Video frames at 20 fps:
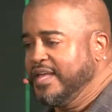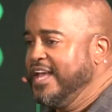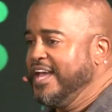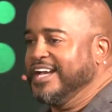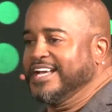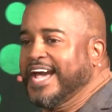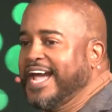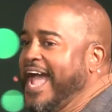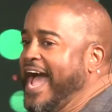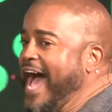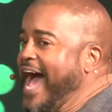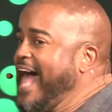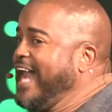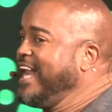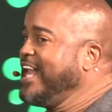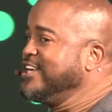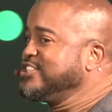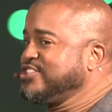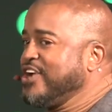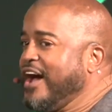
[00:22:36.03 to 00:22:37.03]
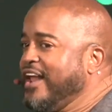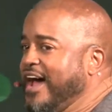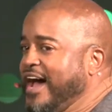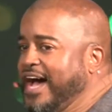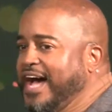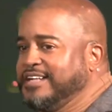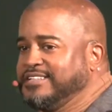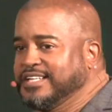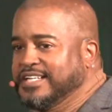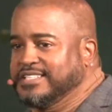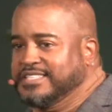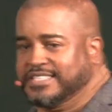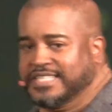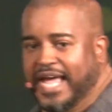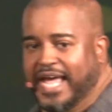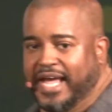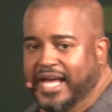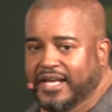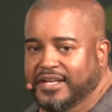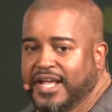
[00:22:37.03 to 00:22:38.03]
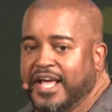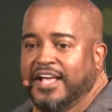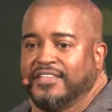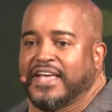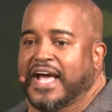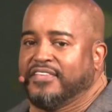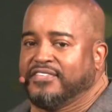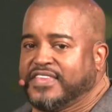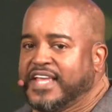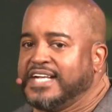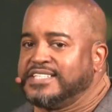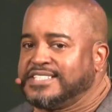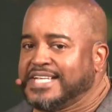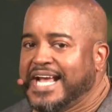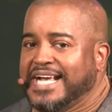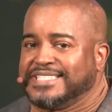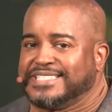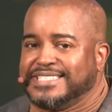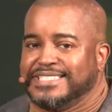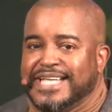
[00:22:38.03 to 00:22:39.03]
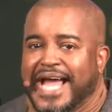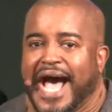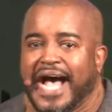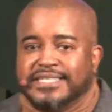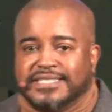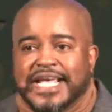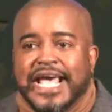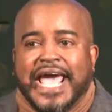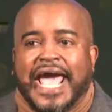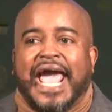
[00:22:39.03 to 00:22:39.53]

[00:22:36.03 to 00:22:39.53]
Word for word: Okay, I need y'all to understand that this is not